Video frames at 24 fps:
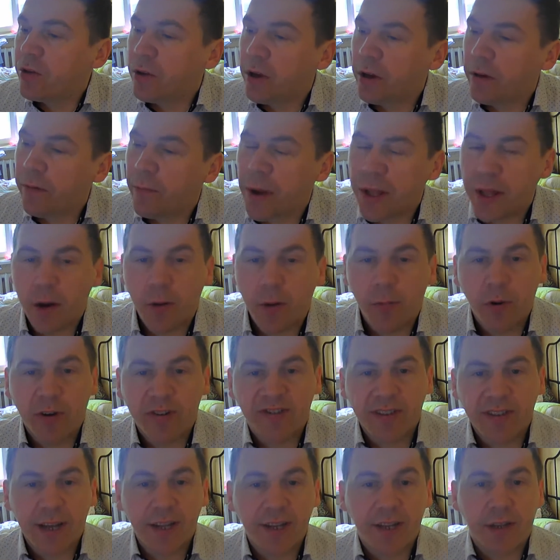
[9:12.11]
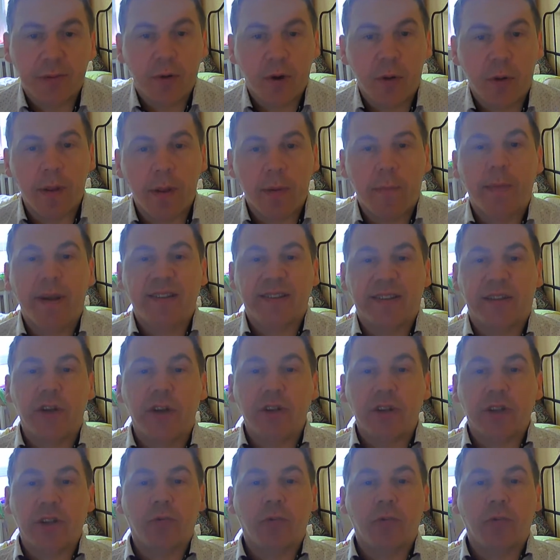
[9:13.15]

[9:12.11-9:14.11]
when I was studying problem-based learning,